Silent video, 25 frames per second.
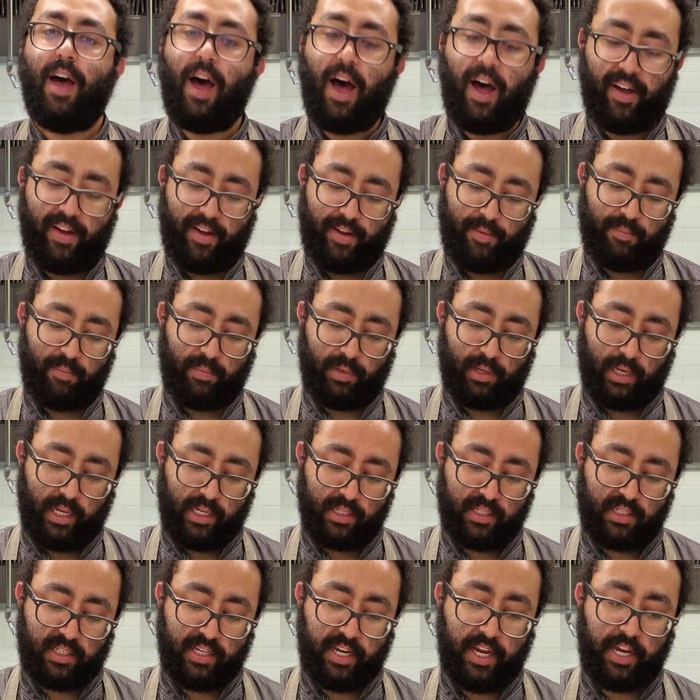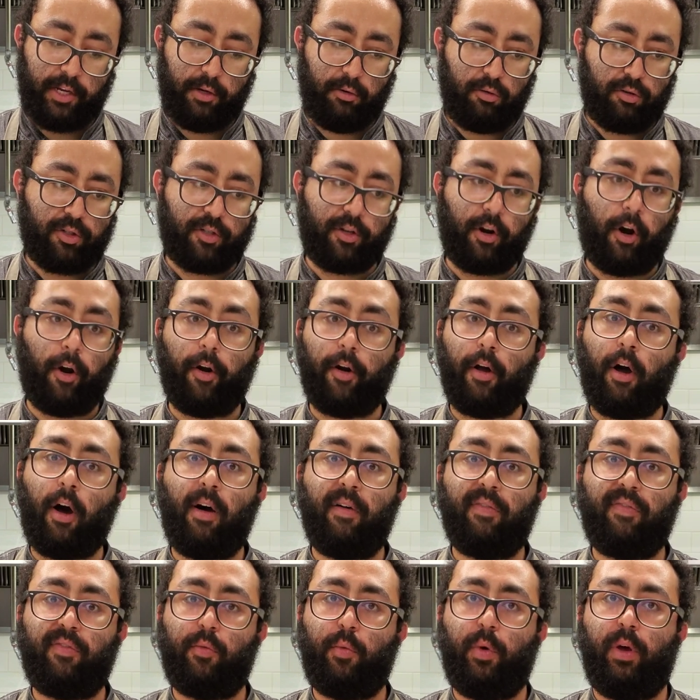Let's say you start
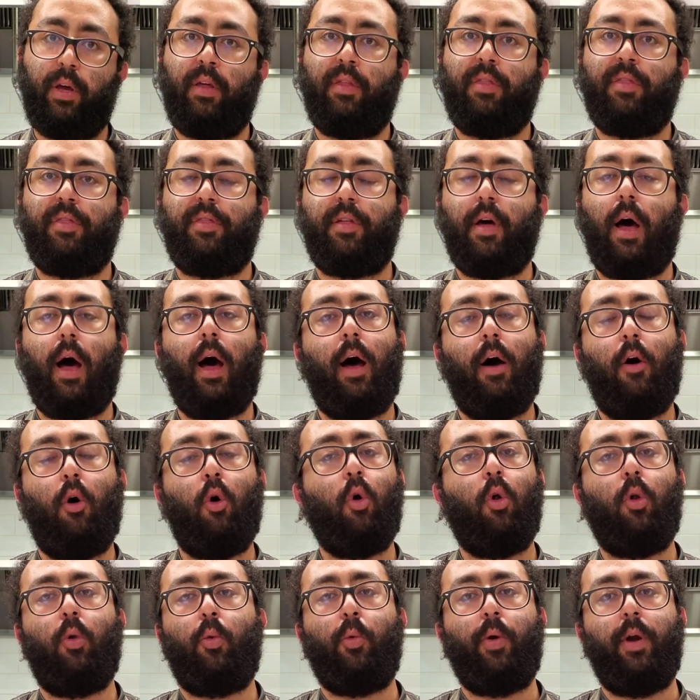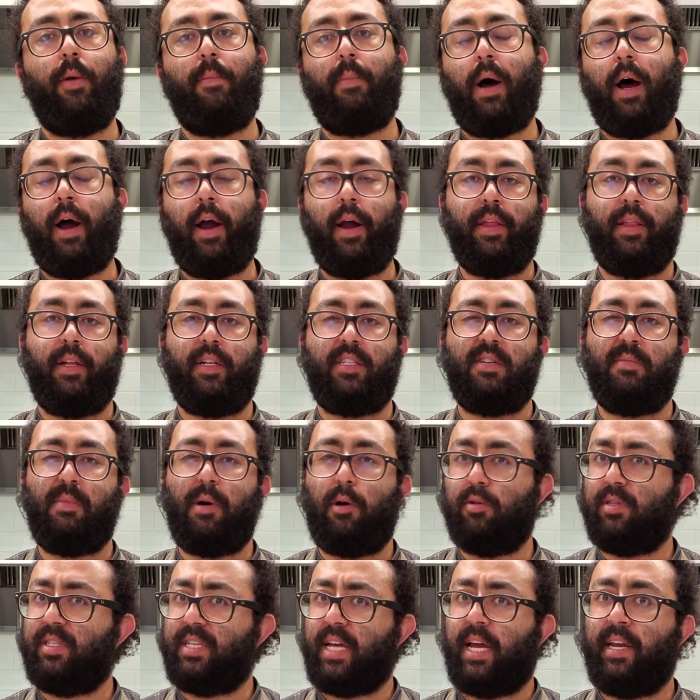off with whole ribeye that's
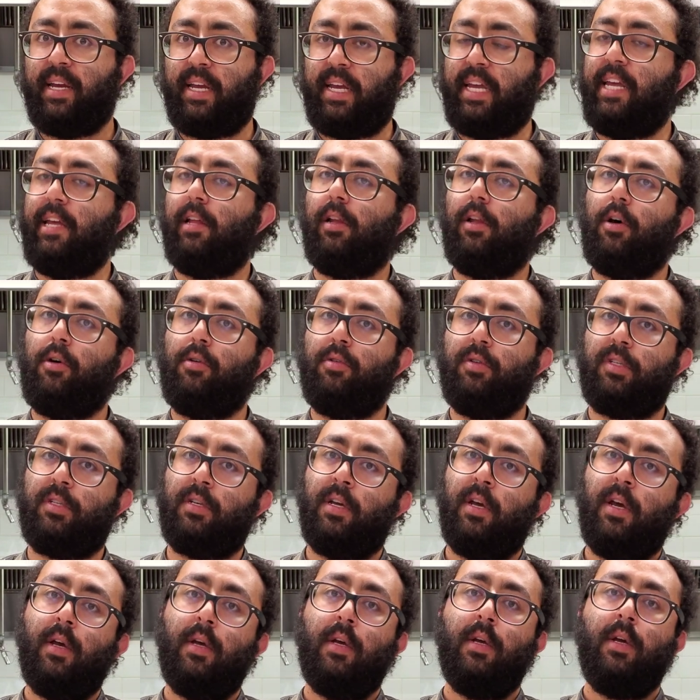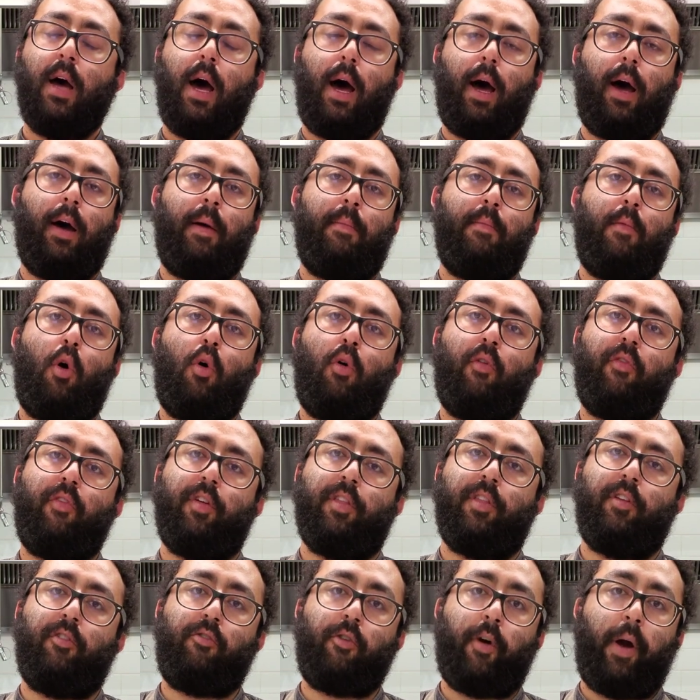about 10 kilos.
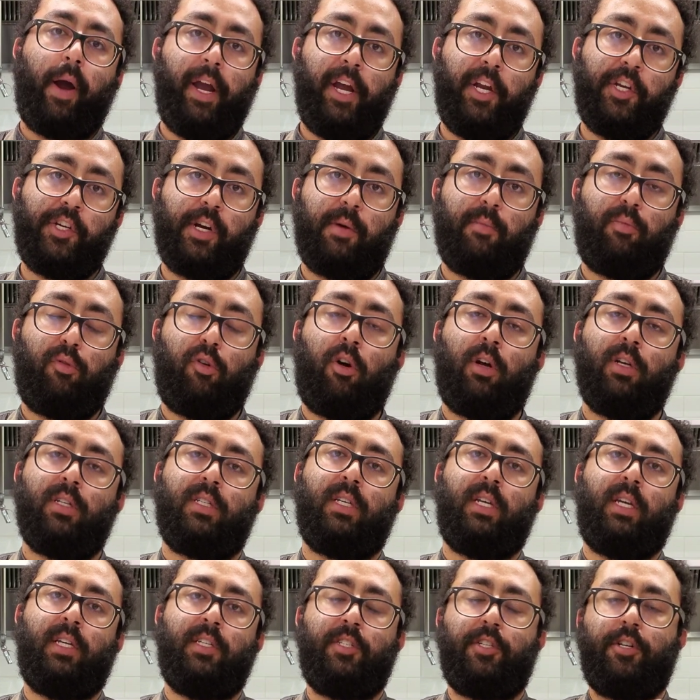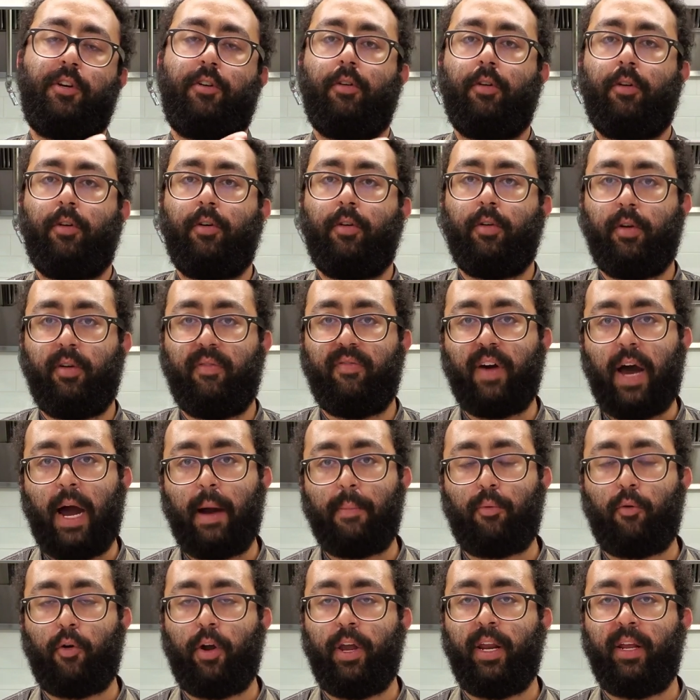Over the dry aging process, you're
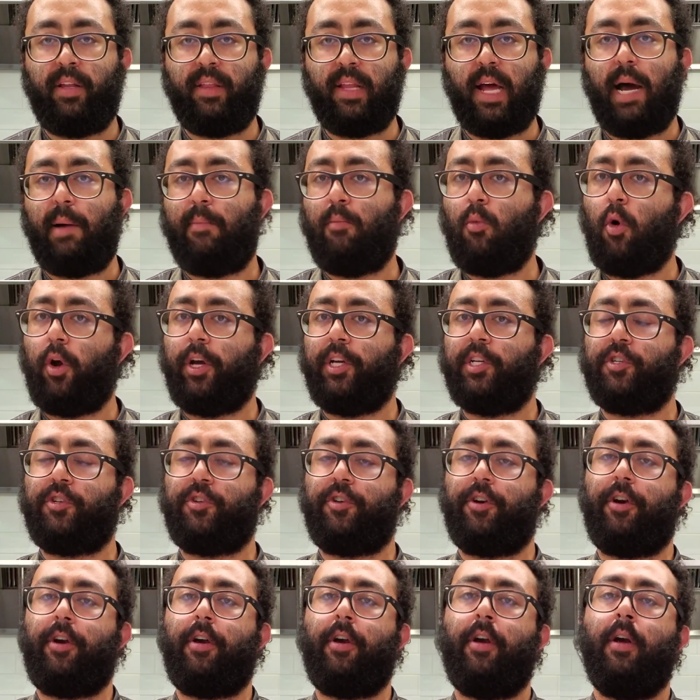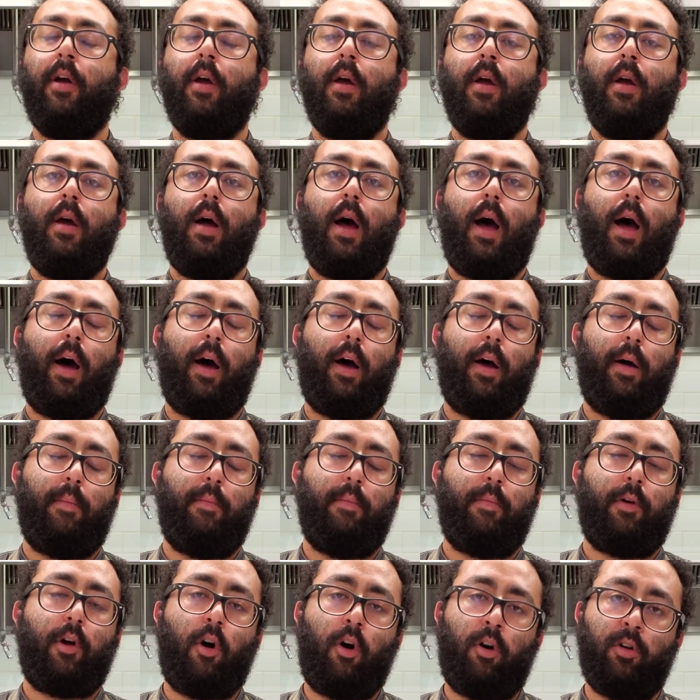evaporating that moisture,
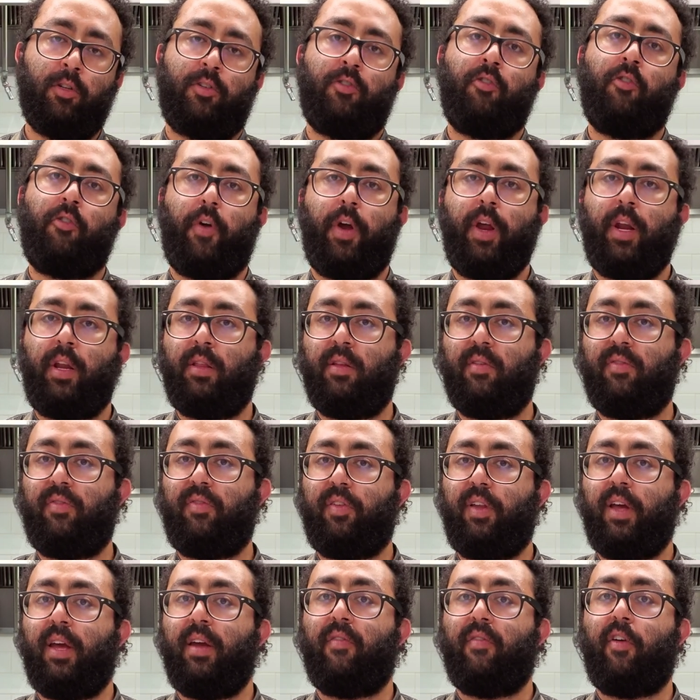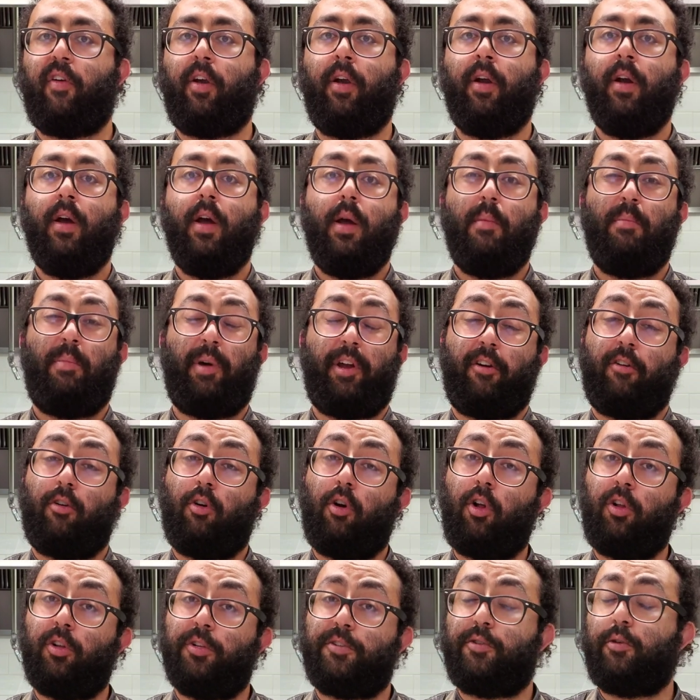concentrating the flavor, but you're
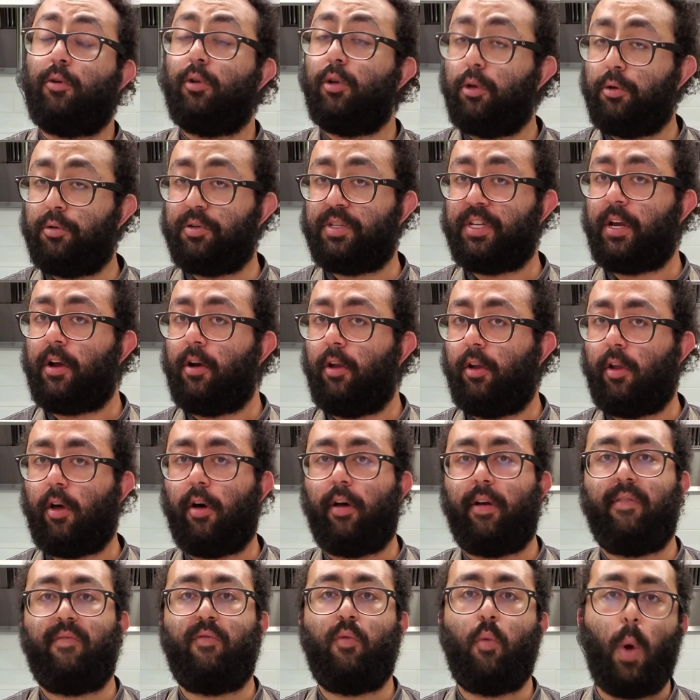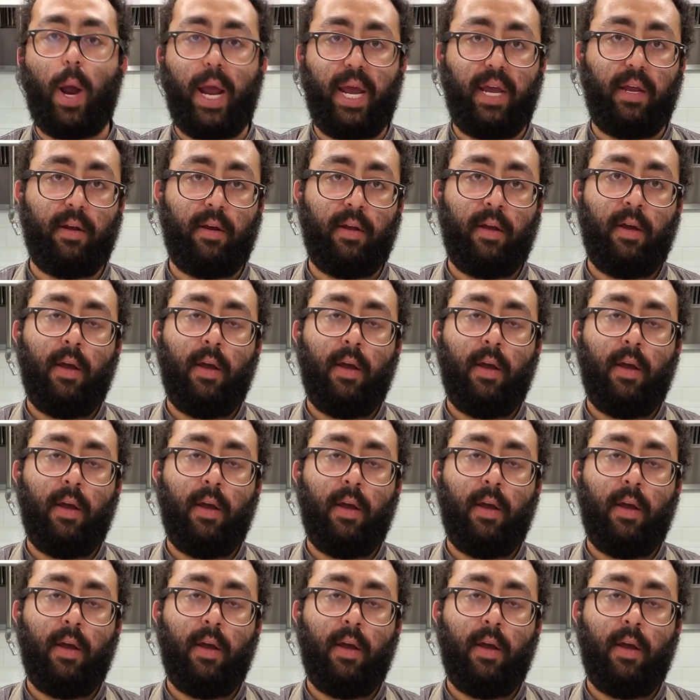also losing a lot of weight.